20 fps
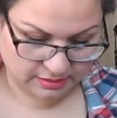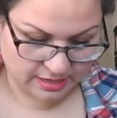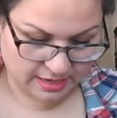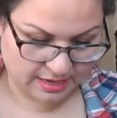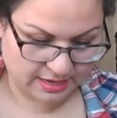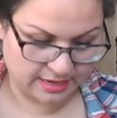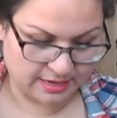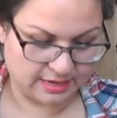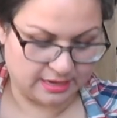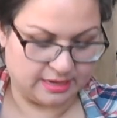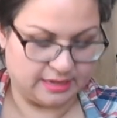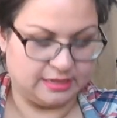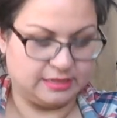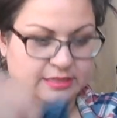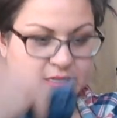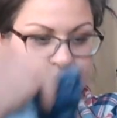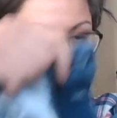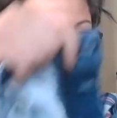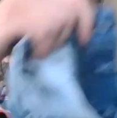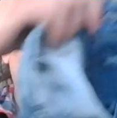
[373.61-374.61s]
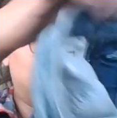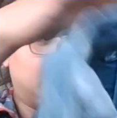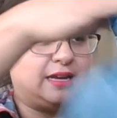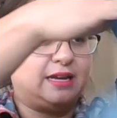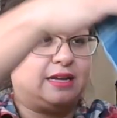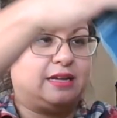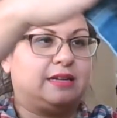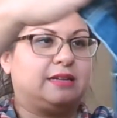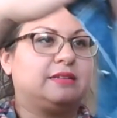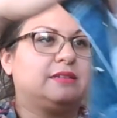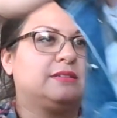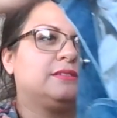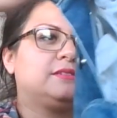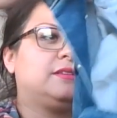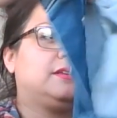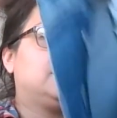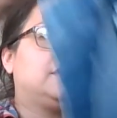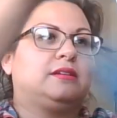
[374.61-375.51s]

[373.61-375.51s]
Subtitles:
And it is,